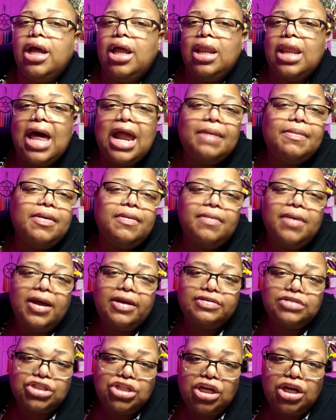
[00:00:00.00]
A lot of people
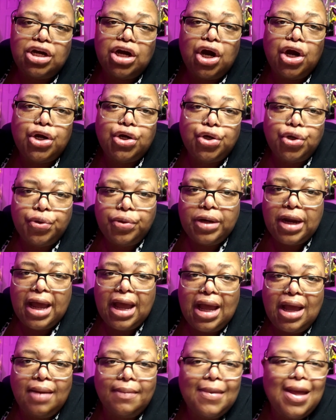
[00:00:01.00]
have shared her new
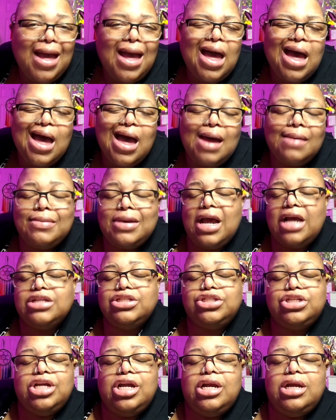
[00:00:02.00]
name. I'm not
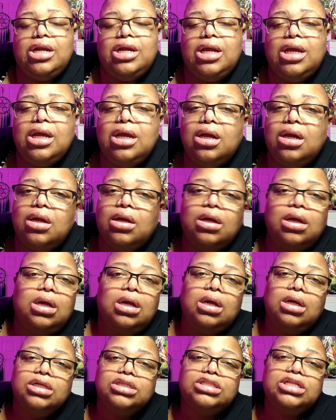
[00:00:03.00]
sharing it here
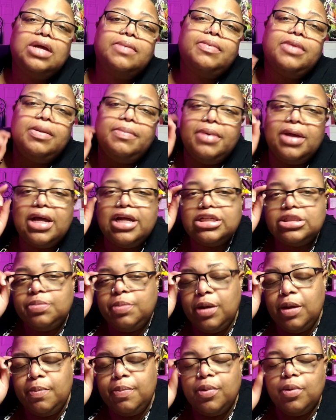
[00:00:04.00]
simply because
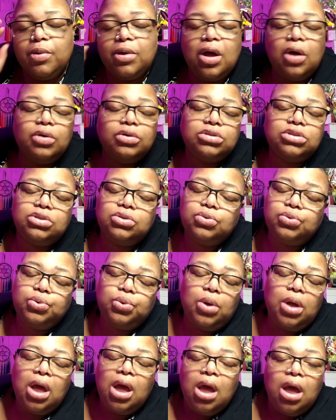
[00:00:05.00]
people go
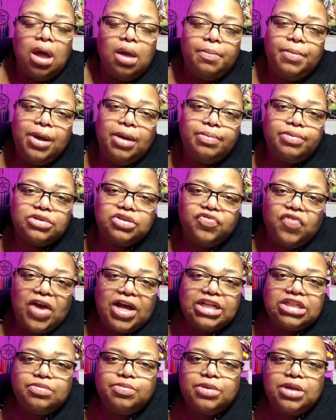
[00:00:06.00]
to people's
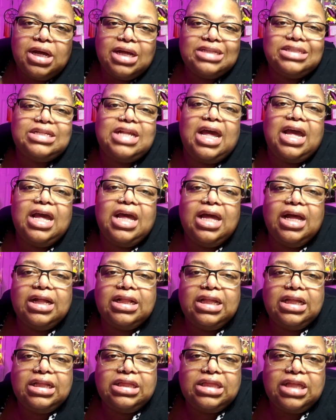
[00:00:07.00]
Facebook and say
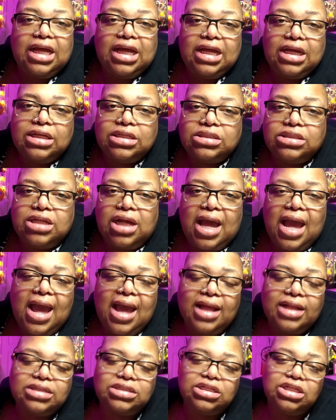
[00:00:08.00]
ugly things.
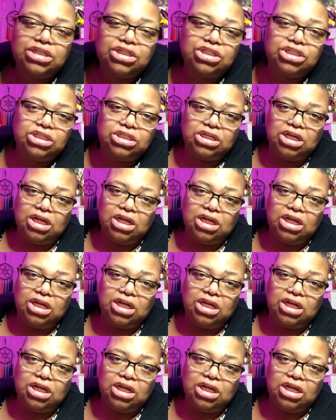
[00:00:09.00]
And since she